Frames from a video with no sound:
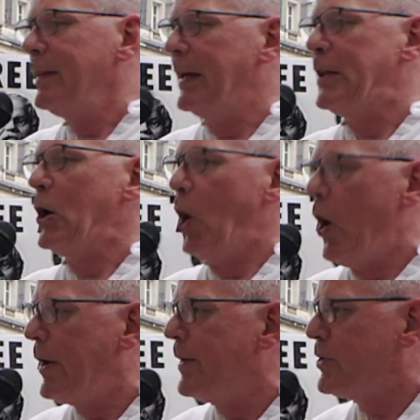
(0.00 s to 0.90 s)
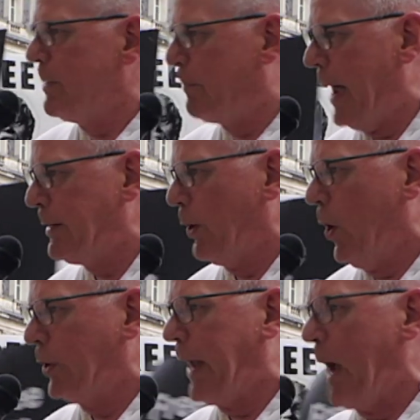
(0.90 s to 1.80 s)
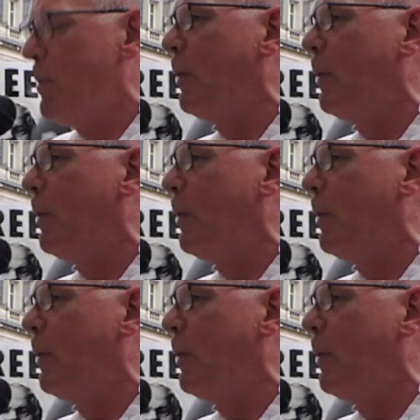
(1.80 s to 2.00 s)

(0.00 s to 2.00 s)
that the lawyers in Pentagon came